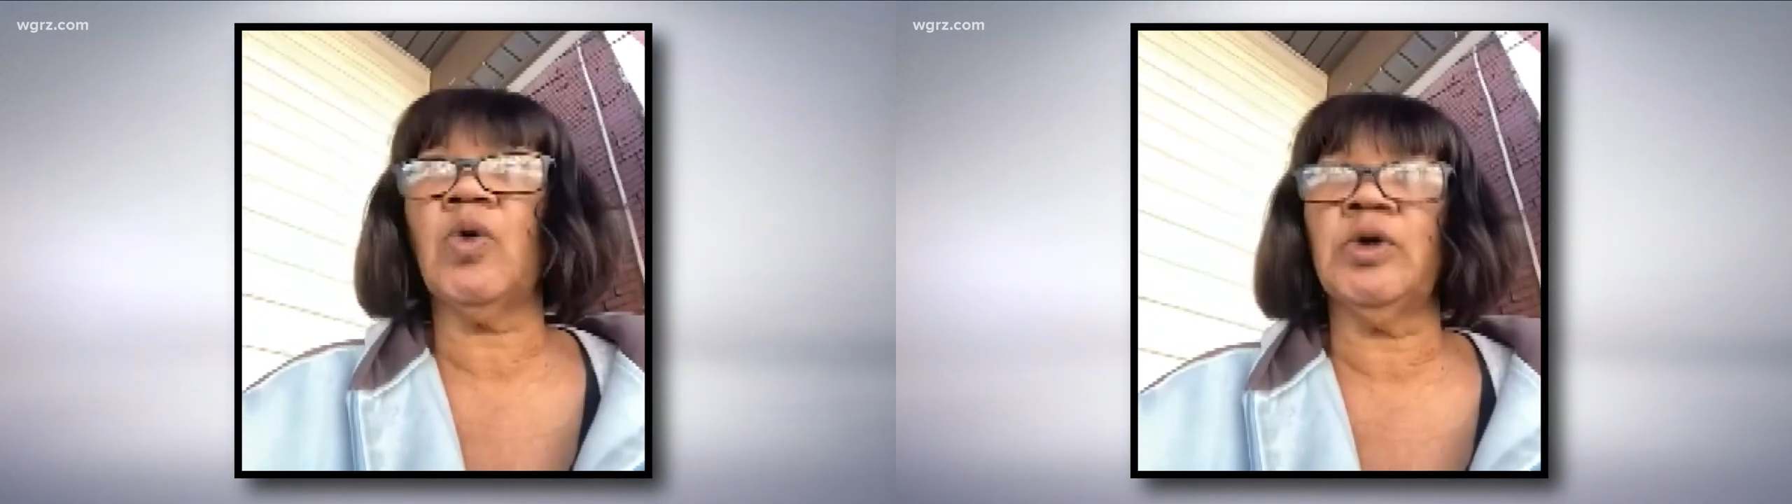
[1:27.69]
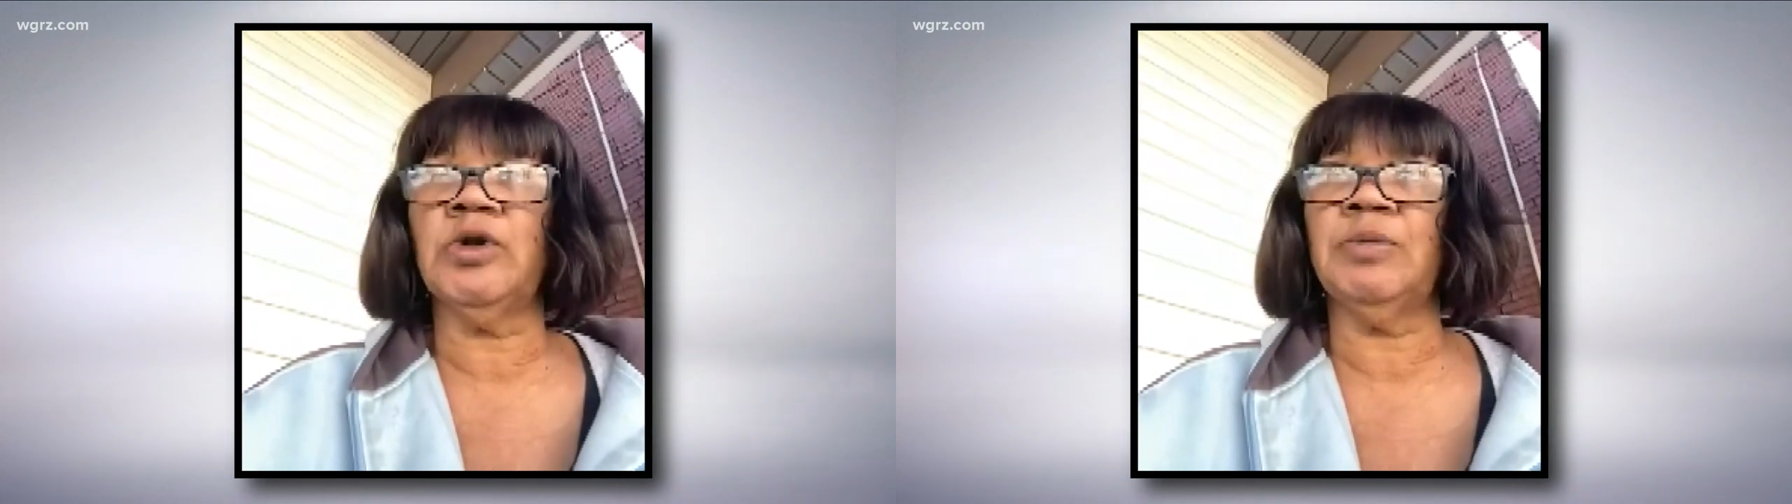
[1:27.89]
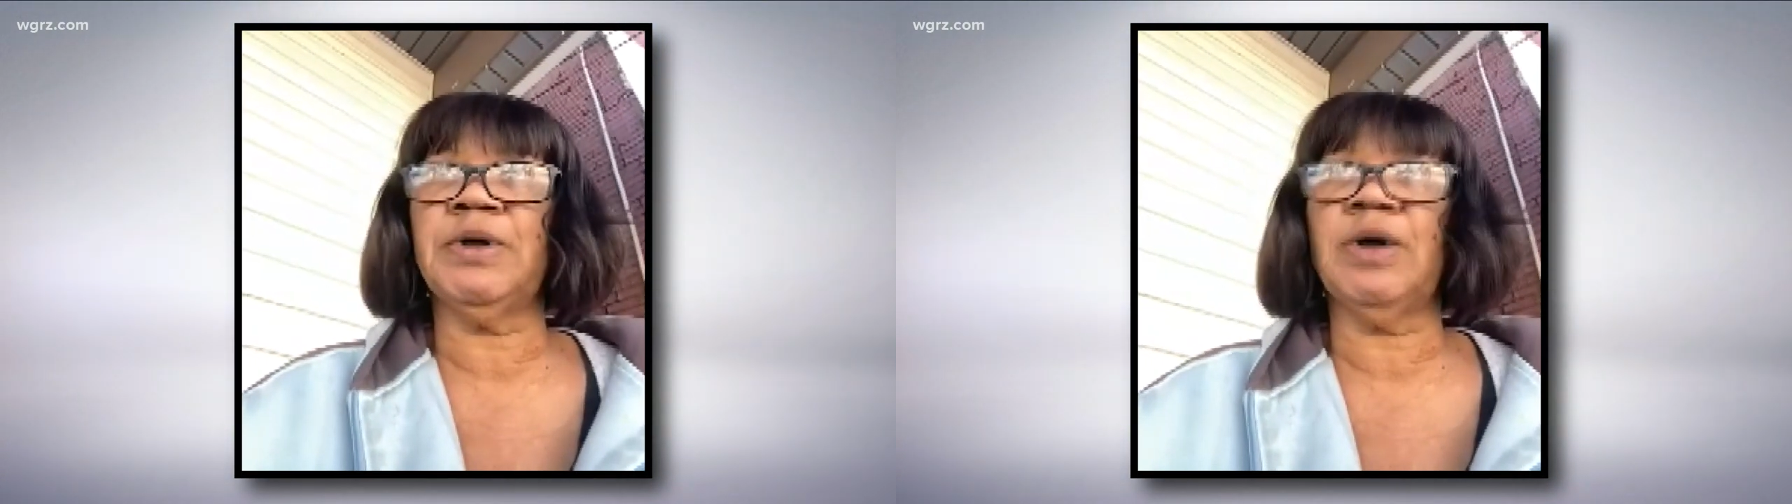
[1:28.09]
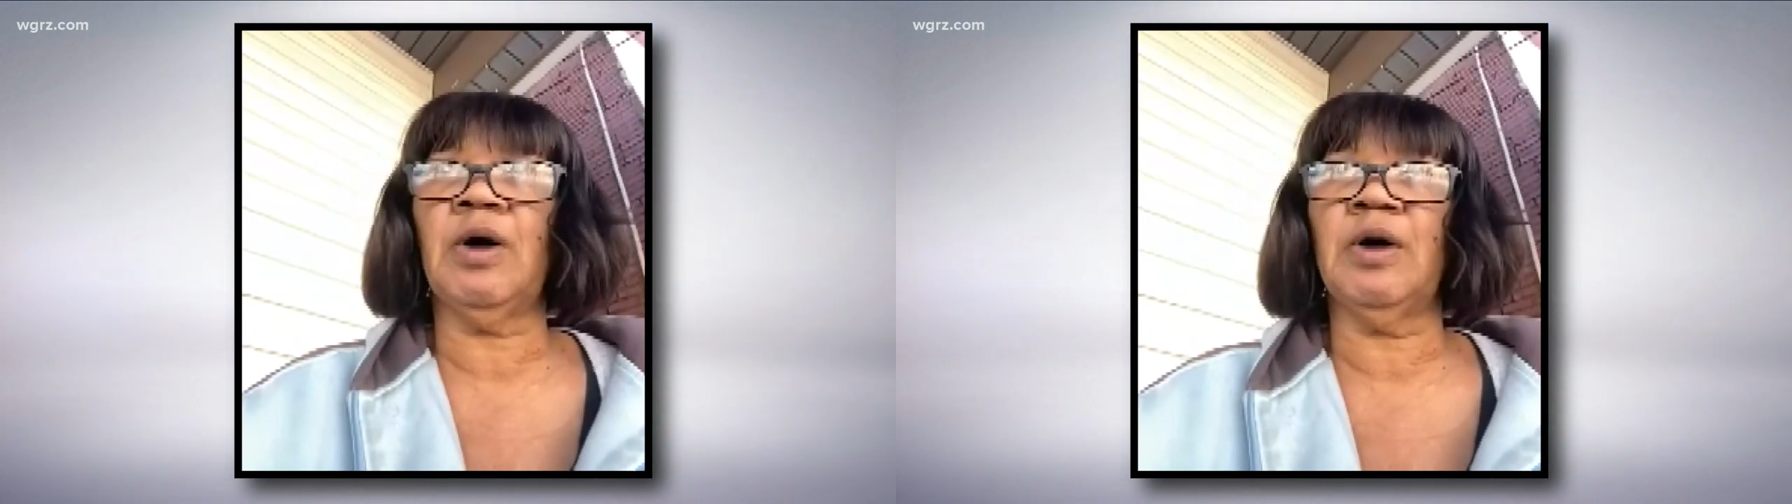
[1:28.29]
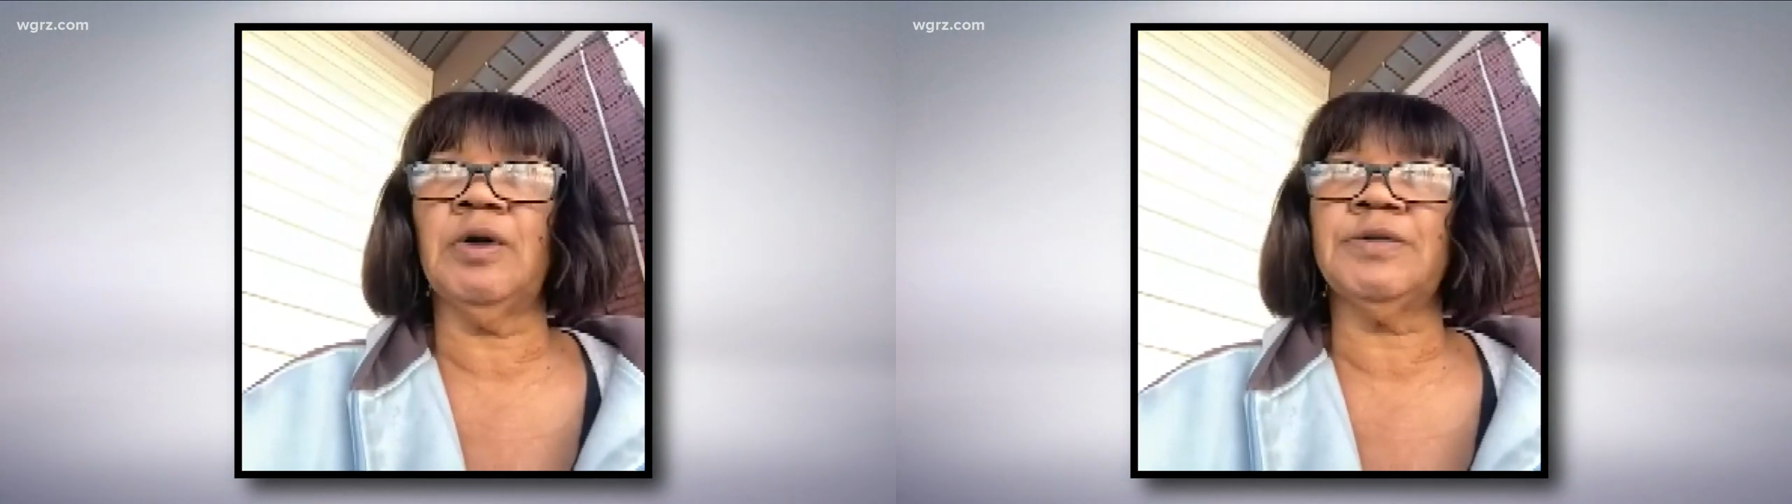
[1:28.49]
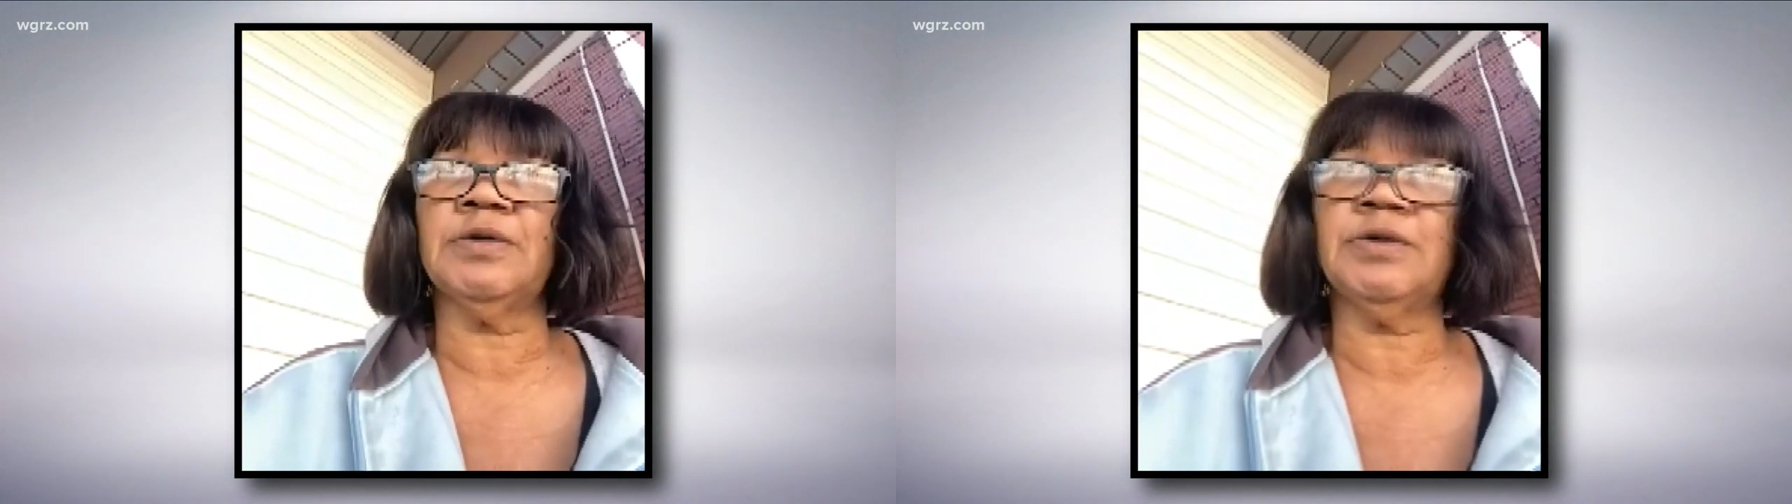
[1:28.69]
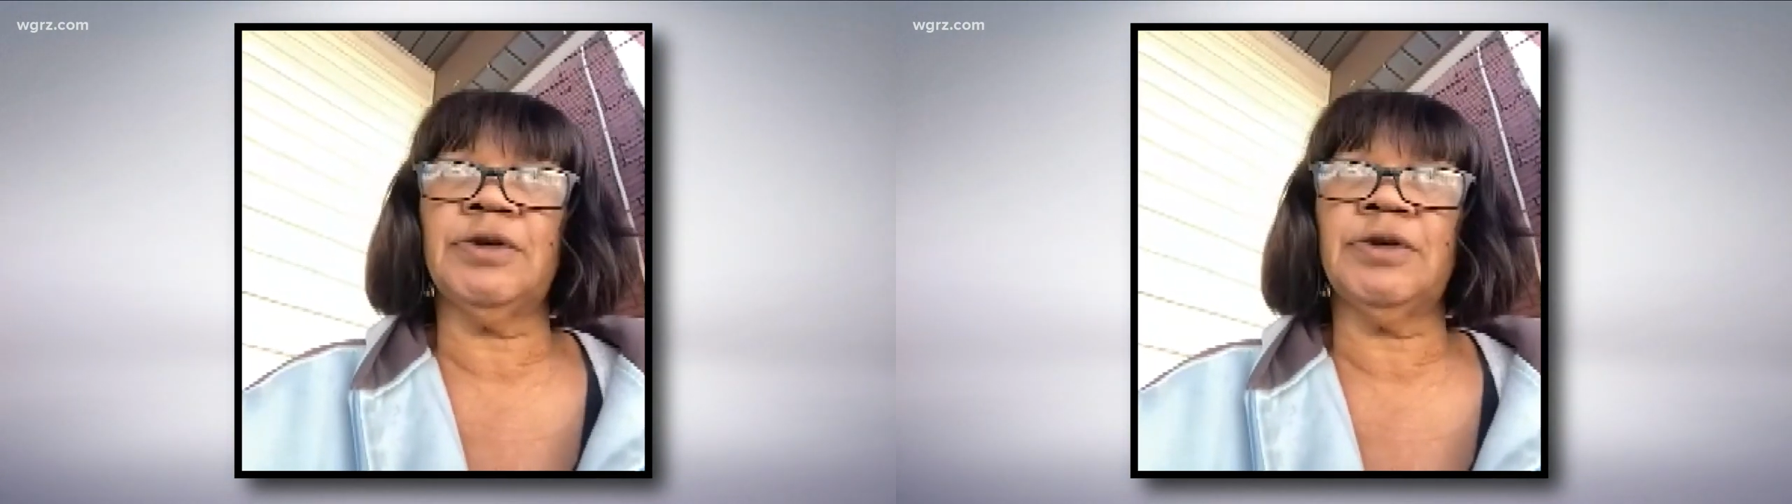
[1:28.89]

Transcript: corner because